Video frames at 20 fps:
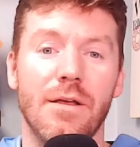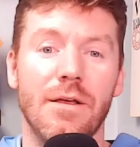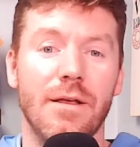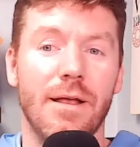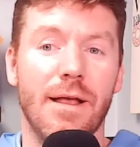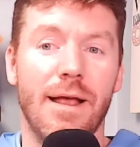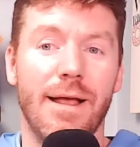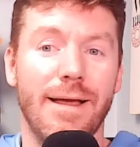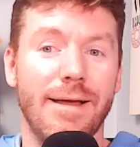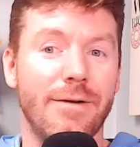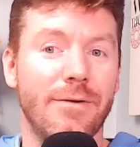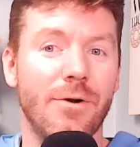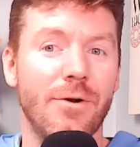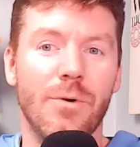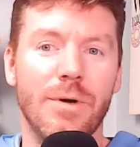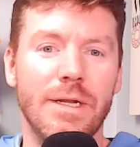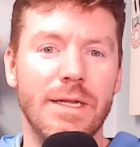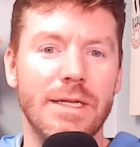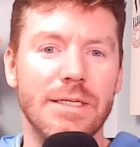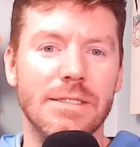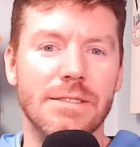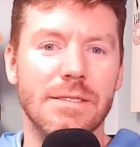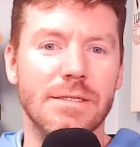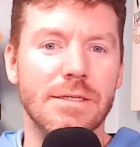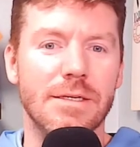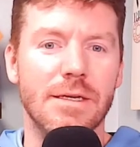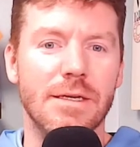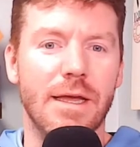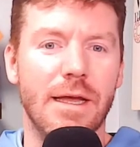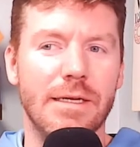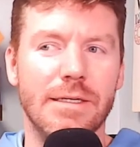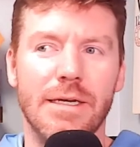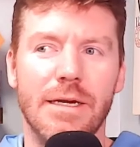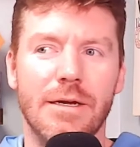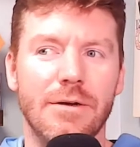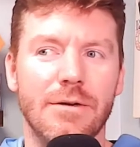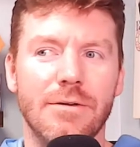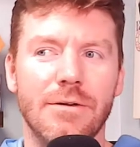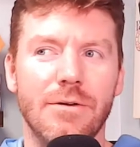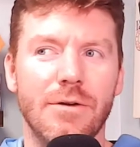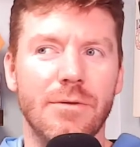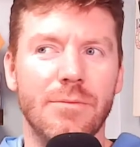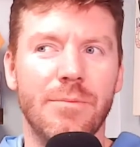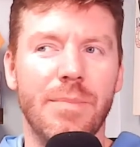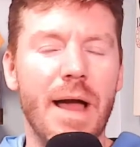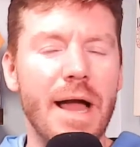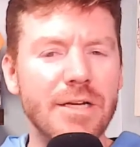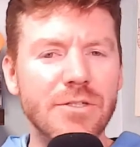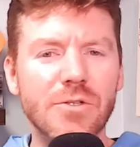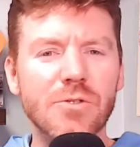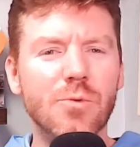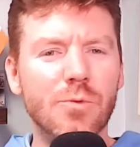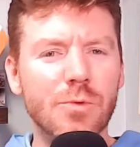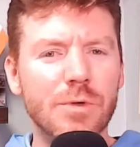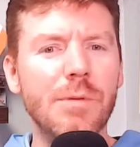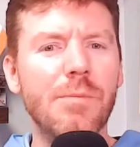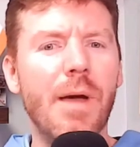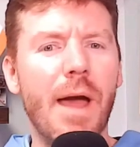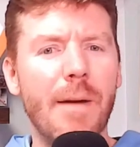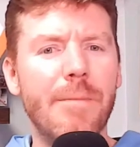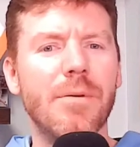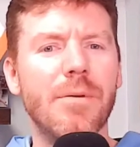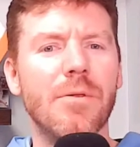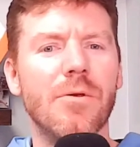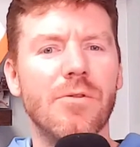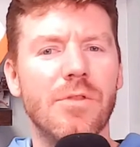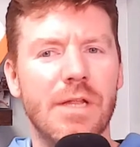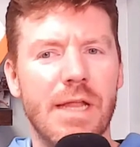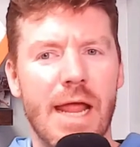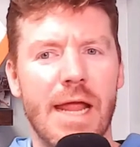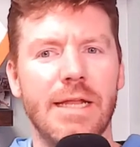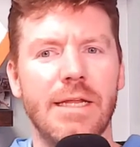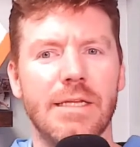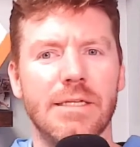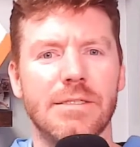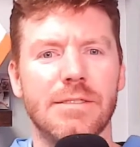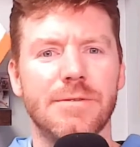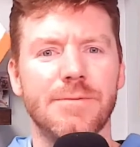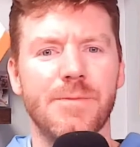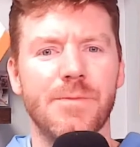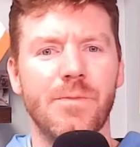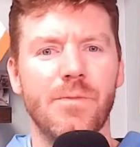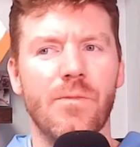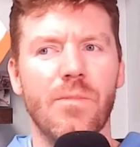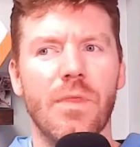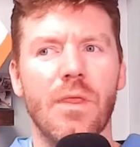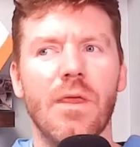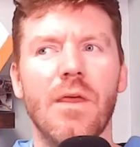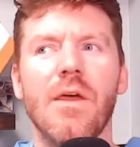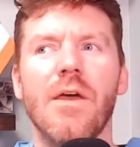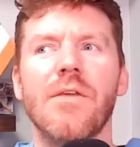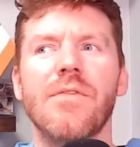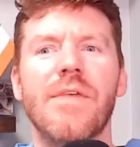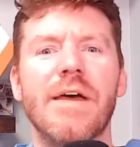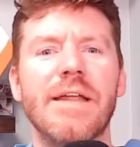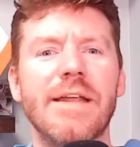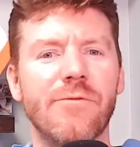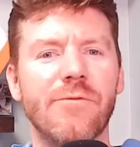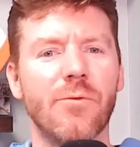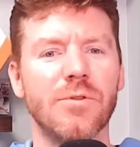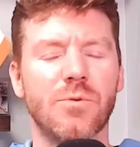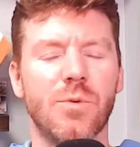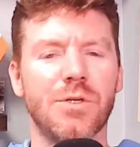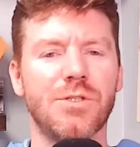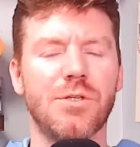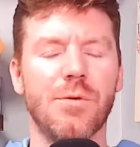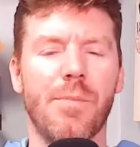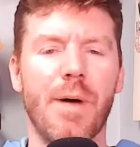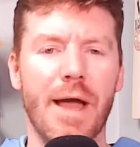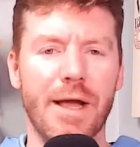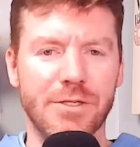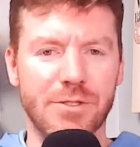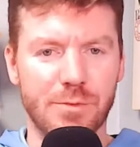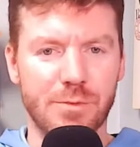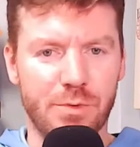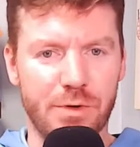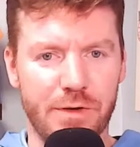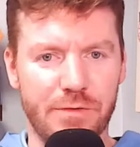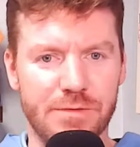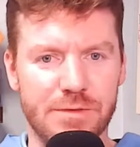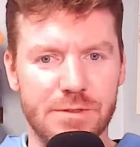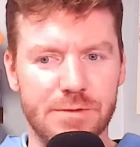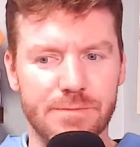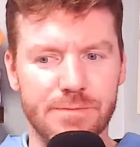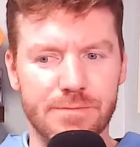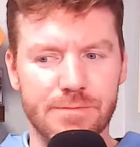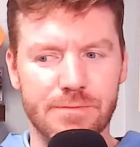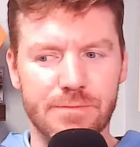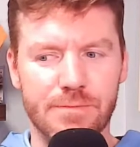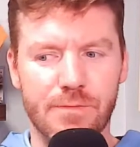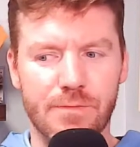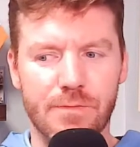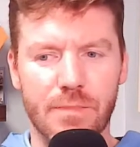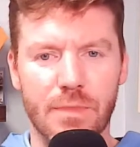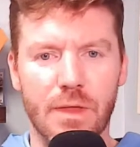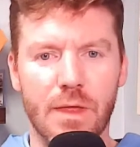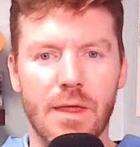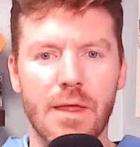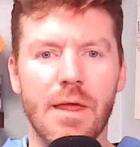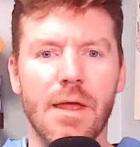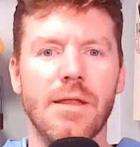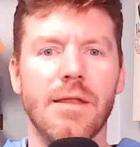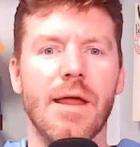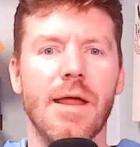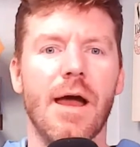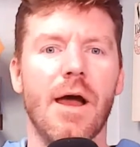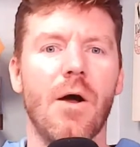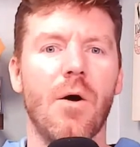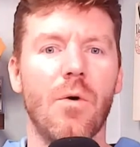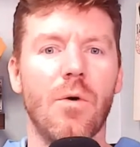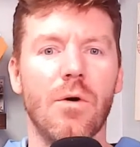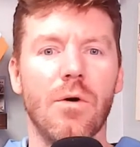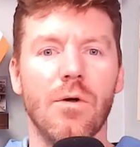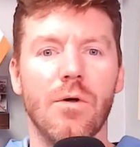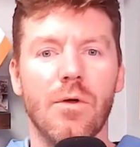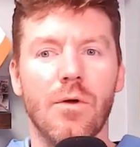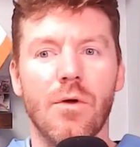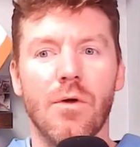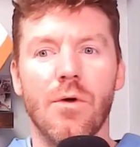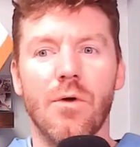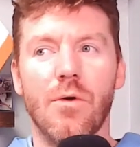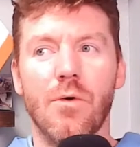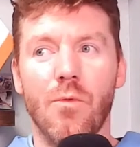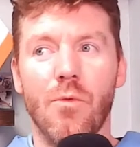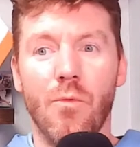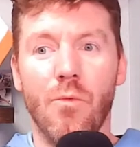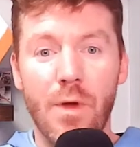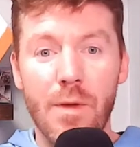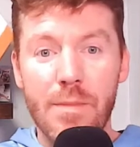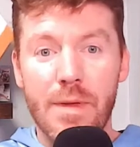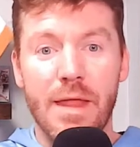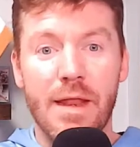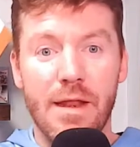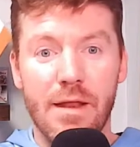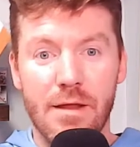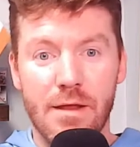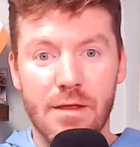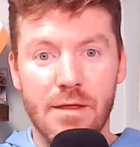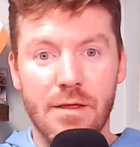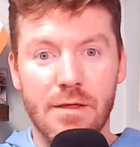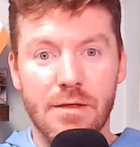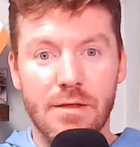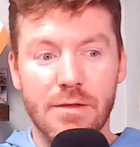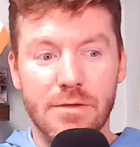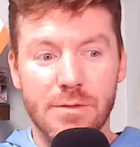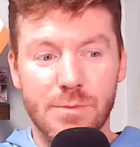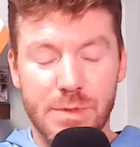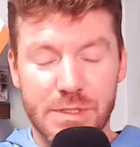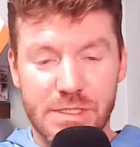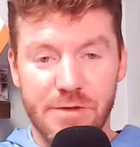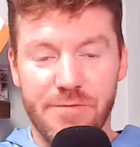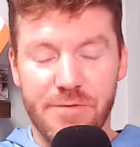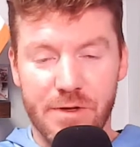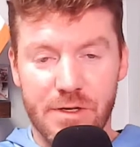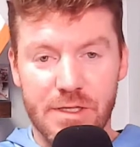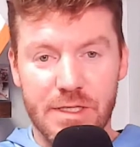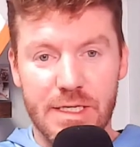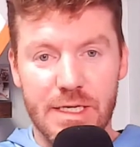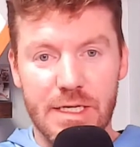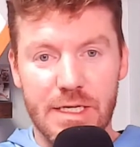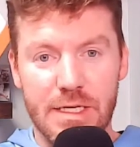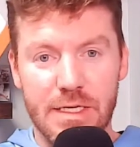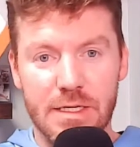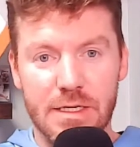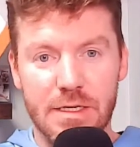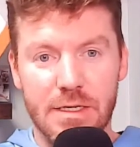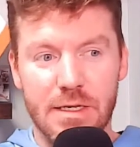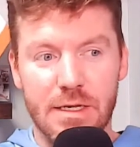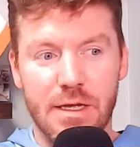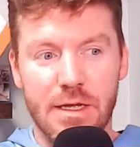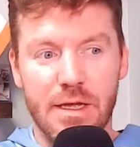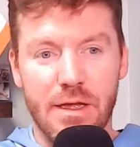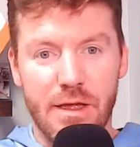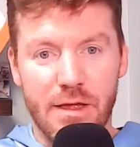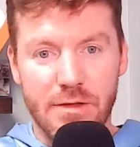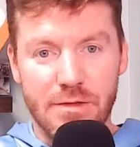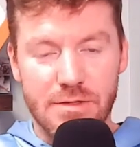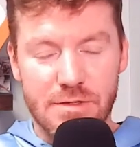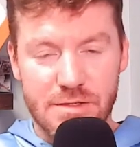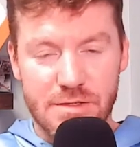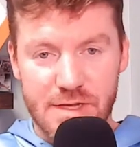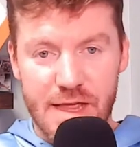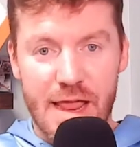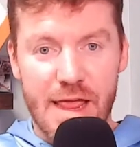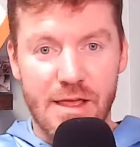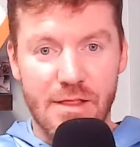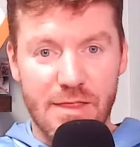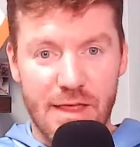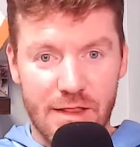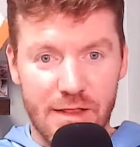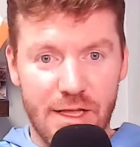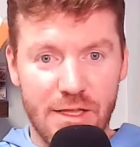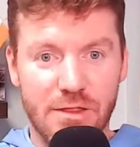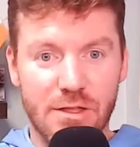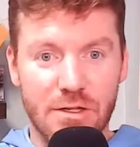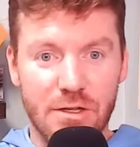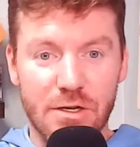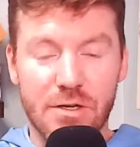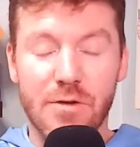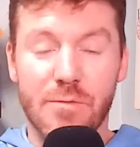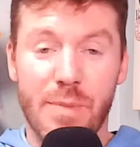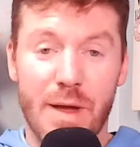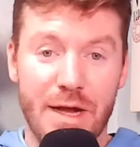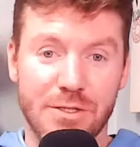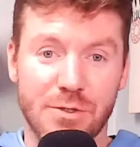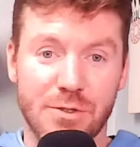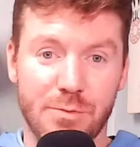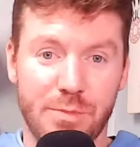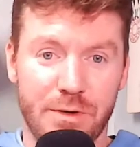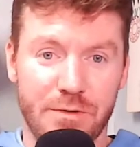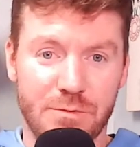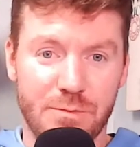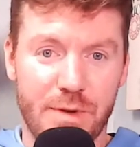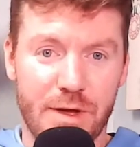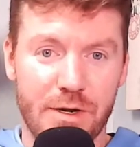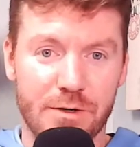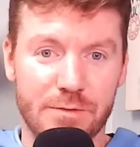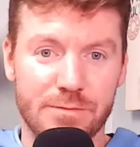what it is. Boxers were really popular in the 90s. Then everyone switched to boxer briefs. Now, women specifically say they like the look of boxer briefs better,